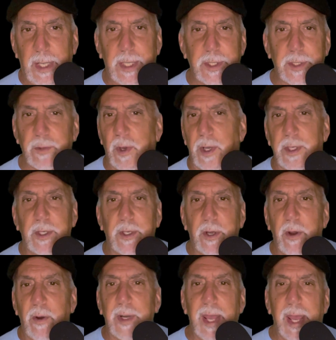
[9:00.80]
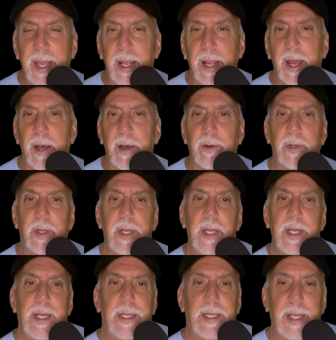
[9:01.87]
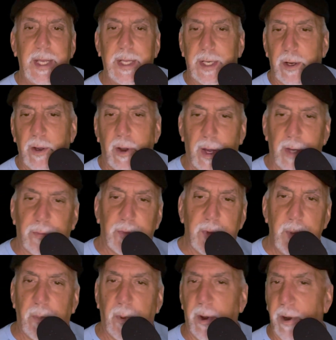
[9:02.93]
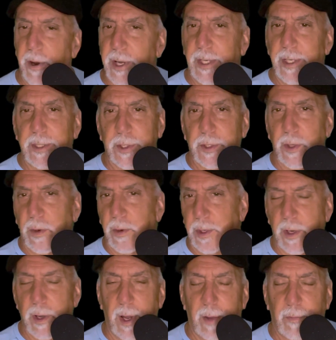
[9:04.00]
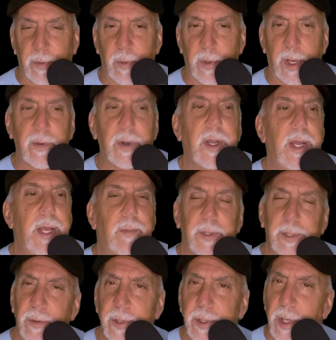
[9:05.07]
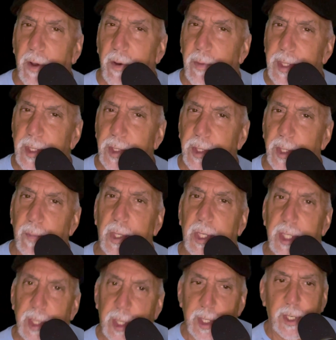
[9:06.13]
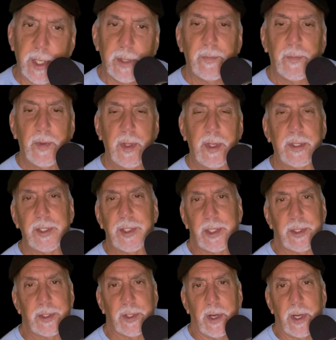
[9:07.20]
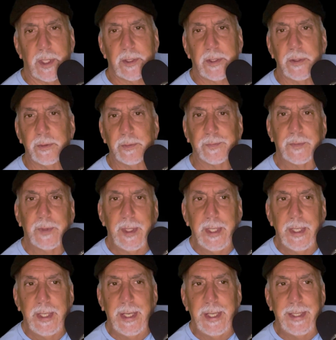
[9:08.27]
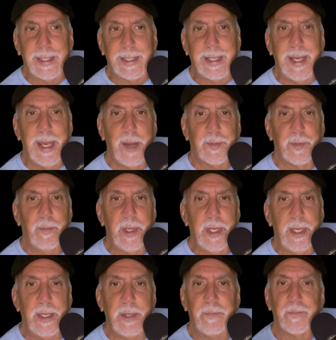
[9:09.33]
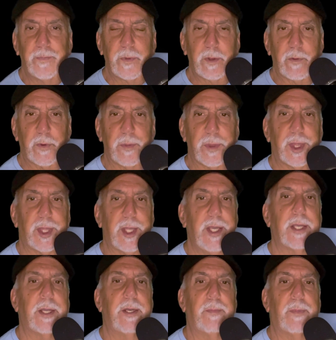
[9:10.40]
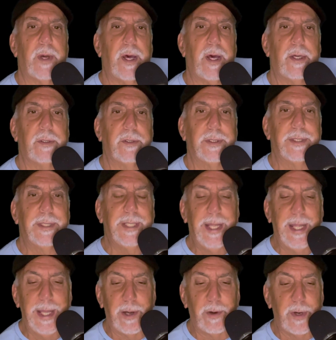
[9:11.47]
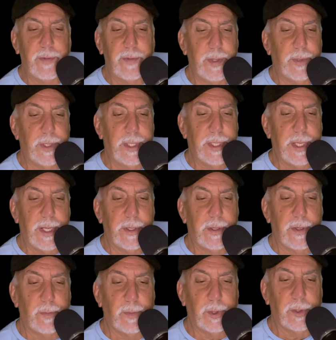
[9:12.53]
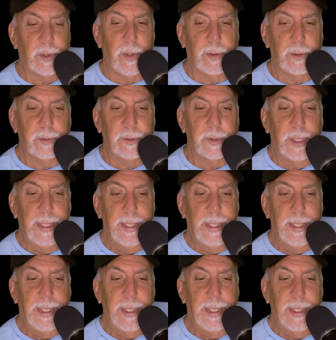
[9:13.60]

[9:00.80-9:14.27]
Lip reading: I just wanted to go and hang out. They had a coffee bar, you get a soda, coffee, whatever. But there was always somebody there that you could talk to. And it kept me from thinking about, hey, I don't have anybody down here, I'm alone.